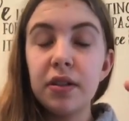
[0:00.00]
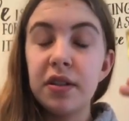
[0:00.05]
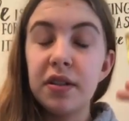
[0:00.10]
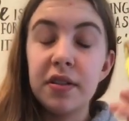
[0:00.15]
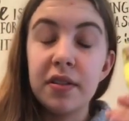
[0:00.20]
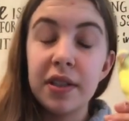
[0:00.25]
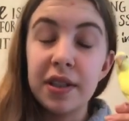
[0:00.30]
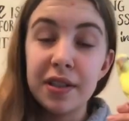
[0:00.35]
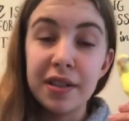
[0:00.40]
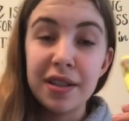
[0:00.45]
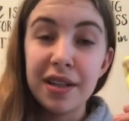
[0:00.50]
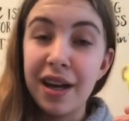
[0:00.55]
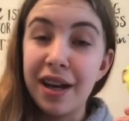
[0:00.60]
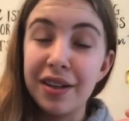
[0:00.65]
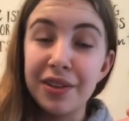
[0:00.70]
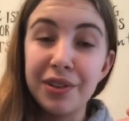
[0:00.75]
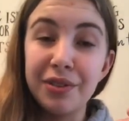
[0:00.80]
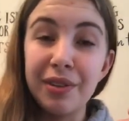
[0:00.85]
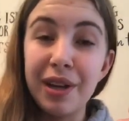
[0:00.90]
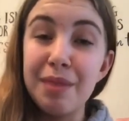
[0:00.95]
That's not
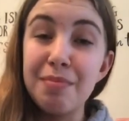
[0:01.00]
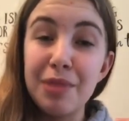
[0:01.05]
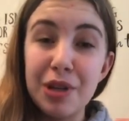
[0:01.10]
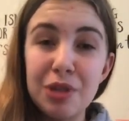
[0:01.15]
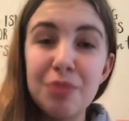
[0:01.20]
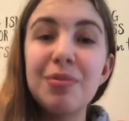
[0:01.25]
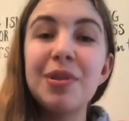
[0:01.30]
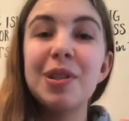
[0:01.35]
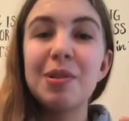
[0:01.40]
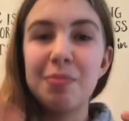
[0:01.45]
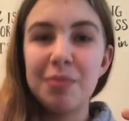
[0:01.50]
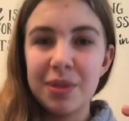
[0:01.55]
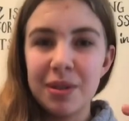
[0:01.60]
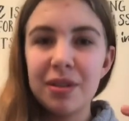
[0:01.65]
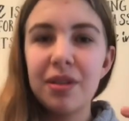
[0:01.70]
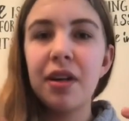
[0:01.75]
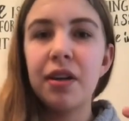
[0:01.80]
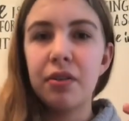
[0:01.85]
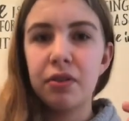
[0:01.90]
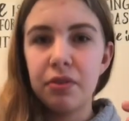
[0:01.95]
great measurements, but
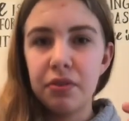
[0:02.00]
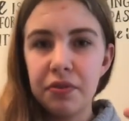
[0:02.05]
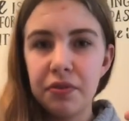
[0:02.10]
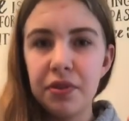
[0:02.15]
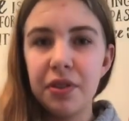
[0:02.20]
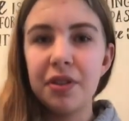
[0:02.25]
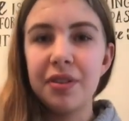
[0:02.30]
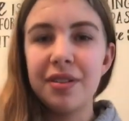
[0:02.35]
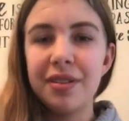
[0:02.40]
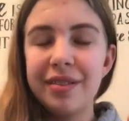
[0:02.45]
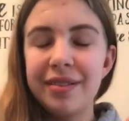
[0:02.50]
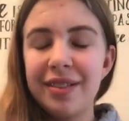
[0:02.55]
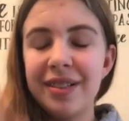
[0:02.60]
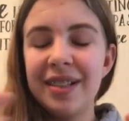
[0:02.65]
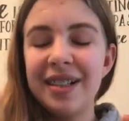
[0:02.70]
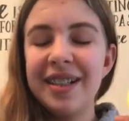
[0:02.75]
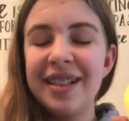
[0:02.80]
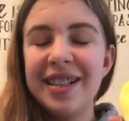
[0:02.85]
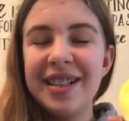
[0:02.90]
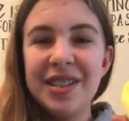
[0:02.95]
I don't know if you can
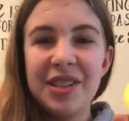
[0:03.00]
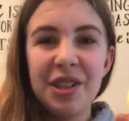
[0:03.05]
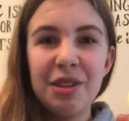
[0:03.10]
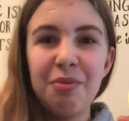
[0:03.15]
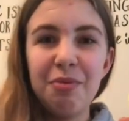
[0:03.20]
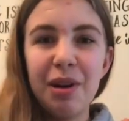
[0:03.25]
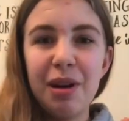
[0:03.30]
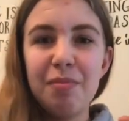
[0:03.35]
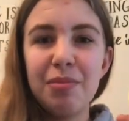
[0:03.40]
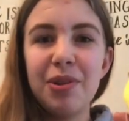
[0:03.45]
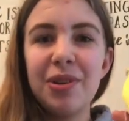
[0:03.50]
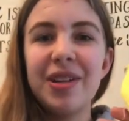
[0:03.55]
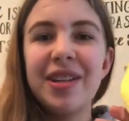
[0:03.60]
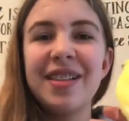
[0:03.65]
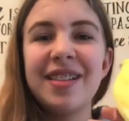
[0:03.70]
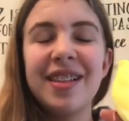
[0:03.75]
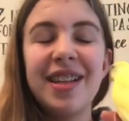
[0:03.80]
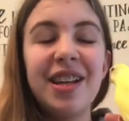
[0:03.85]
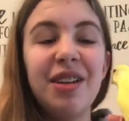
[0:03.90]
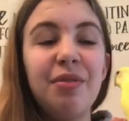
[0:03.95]
see where I'm going.
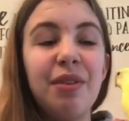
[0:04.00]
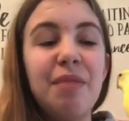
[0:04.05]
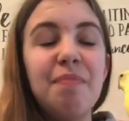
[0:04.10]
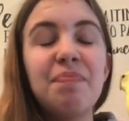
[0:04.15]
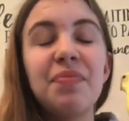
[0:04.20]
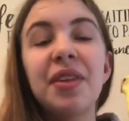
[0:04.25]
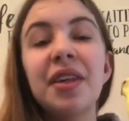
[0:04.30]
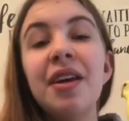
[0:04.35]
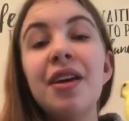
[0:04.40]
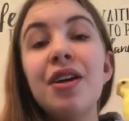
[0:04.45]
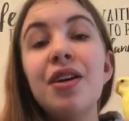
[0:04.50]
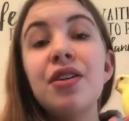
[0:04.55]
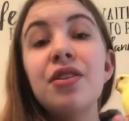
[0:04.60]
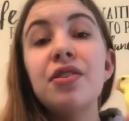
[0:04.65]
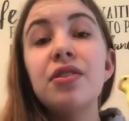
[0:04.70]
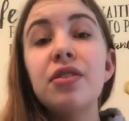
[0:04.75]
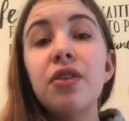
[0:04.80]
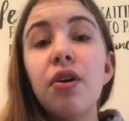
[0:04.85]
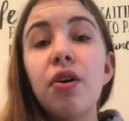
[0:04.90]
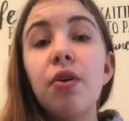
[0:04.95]
Anyway,
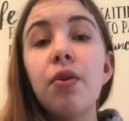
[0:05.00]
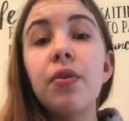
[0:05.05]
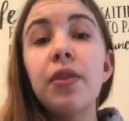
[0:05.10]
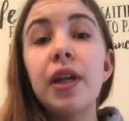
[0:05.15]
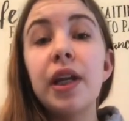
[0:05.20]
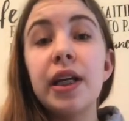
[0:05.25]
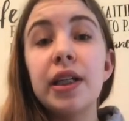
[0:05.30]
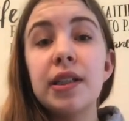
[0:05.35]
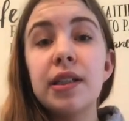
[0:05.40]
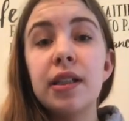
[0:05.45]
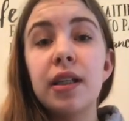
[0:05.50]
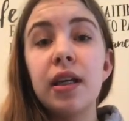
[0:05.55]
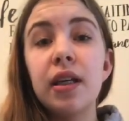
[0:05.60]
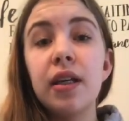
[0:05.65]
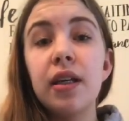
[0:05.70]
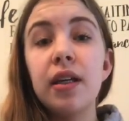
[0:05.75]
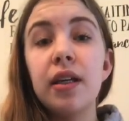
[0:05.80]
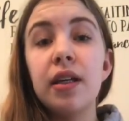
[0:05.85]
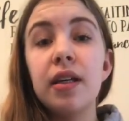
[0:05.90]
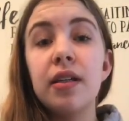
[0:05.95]
so the next
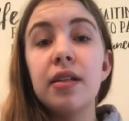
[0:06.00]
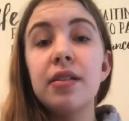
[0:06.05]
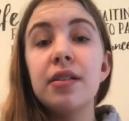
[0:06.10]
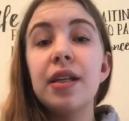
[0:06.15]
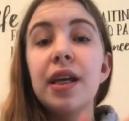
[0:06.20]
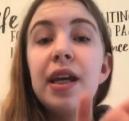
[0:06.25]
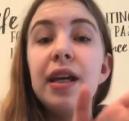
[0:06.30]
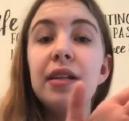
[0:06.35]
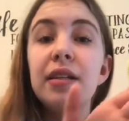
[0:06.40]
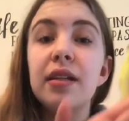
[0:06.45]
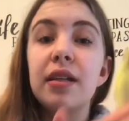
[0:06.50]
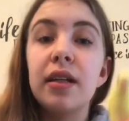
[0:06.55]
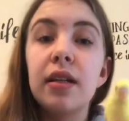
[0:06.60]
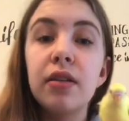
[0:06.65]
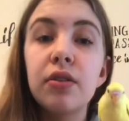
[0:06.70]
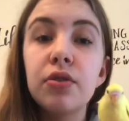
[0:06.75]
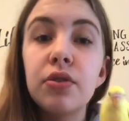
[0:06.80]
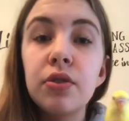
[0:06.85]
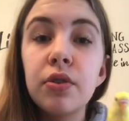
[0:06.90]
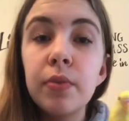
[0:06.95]
thing is handling.
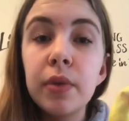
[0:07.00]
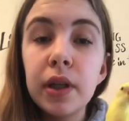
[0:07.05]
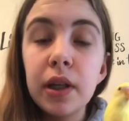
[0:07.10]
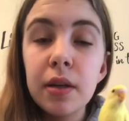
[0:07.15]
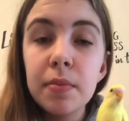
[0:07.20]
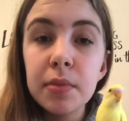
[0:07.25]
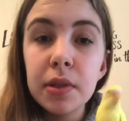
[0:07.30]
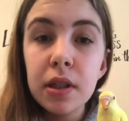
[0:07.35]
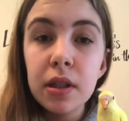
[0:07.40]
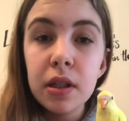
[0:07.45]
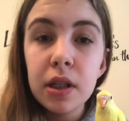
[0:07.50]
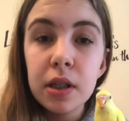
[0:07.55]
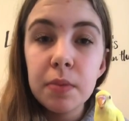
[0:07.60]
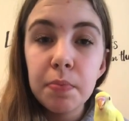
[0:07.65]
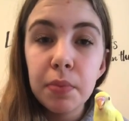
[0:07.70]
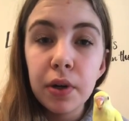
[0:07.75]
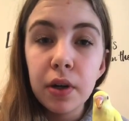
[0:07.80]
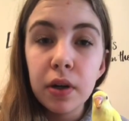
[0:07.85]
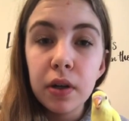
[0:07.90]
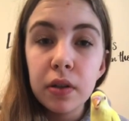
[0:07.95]
So when it comes to these
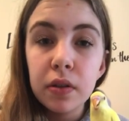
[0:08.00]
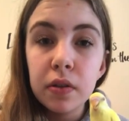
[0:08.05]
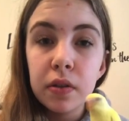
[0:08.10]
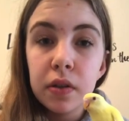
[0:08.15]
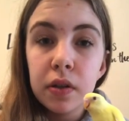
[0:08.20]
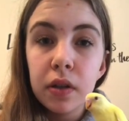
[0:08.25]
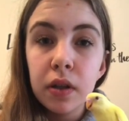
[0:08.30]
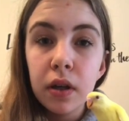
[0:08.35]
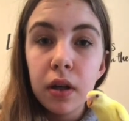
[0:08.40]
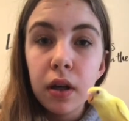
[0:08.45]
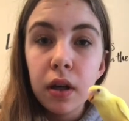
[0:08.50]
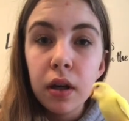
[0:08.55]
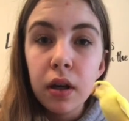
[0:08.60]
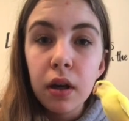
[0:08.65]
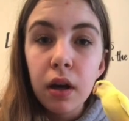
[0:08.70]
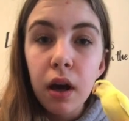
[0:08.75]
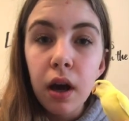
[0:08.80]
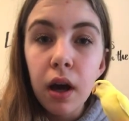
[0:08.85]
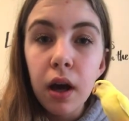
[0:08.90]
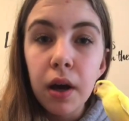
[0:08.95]
birds,
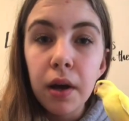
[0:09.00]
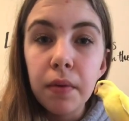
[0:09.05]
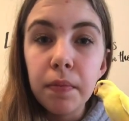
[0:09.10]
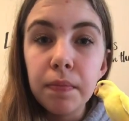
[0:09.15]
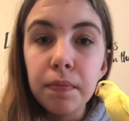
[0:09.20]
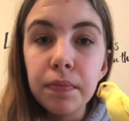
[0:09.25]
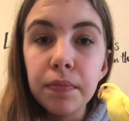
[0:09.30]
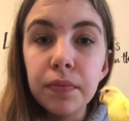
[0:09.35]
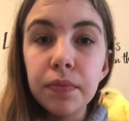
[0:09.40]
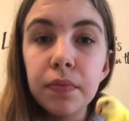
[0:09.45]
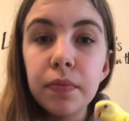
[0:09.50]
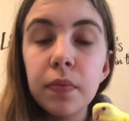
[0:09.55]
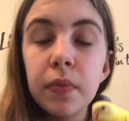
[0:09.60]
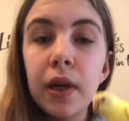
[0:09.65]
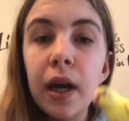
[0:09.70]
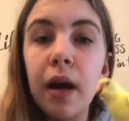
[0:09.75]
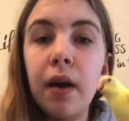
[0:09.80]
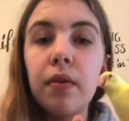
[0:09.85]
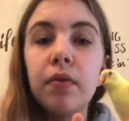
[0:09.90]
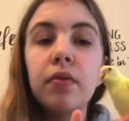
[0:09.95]

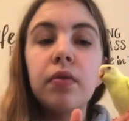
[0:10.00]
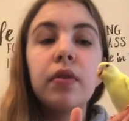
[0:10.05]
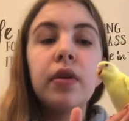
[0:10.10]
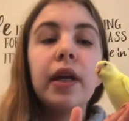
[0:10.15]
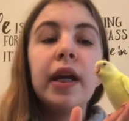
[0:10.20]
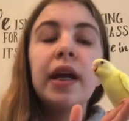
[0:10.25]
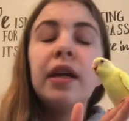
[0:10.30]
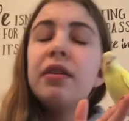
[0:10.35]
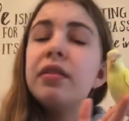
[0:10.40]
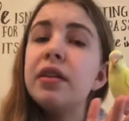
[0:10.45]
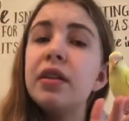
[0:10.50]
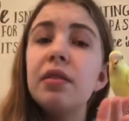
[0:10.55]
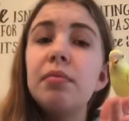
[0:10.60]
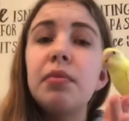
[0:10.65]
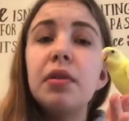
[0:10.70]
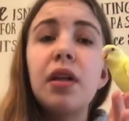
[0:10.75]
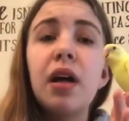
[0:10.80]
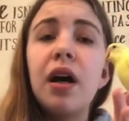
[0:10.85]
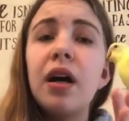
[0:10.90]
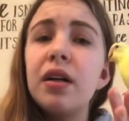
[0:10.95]
yeah, handling them a
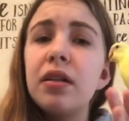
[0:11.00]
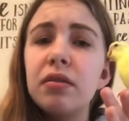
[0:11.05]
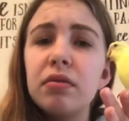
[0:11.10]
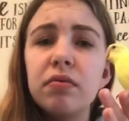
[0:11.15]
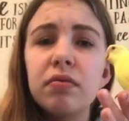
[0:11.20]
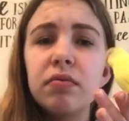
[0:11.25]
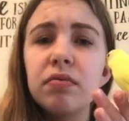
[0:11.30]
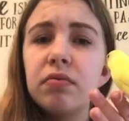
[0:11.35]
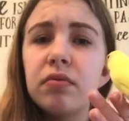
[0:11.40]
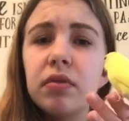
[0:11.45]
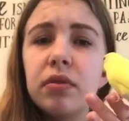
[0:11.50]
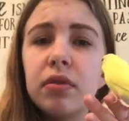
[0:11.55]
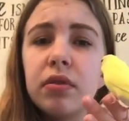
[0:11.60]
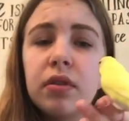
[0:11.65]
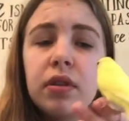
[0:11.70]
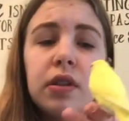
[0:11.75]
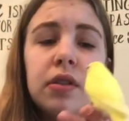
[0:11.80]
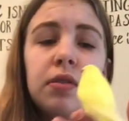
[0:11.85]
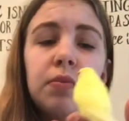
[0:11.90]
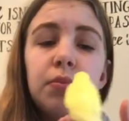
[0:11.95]
lot
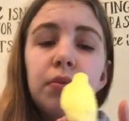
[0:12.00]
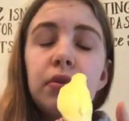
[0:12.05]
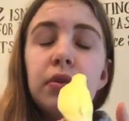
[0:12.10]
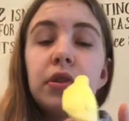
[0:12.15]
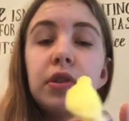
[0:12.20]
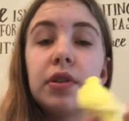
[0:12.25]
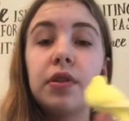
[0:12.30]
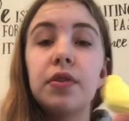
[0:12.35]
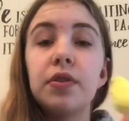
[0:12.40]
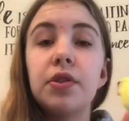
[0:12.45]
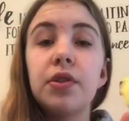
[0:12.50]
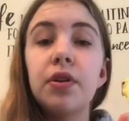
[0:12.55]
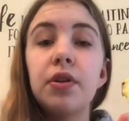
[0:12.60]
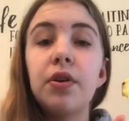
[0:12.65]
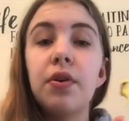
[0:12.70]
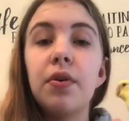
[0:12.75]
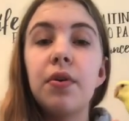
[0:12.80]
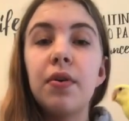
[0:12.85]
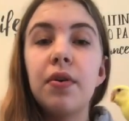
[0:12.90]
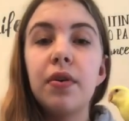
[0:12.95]
is important.
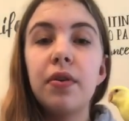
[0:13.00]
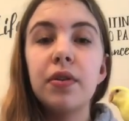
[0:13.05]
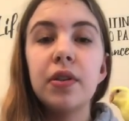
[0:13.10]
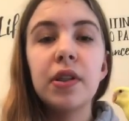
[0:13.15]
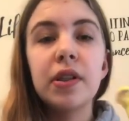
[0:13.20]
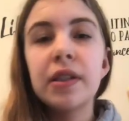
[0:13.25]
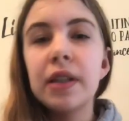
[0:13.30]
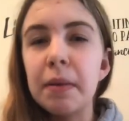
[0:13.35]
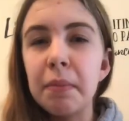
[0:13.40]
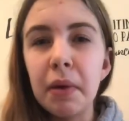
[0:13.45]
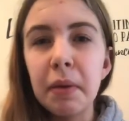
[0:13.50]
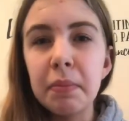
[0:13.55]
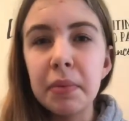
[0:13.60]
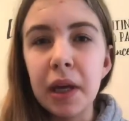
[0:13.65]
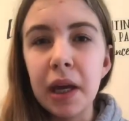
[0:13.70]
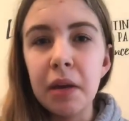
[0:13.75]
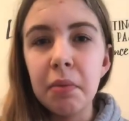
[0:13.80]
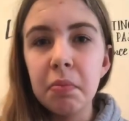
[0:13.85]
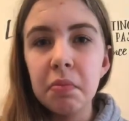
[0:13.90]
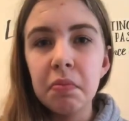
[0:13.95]
So the step up
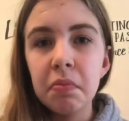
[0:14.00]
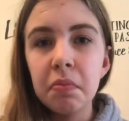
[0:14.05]
game,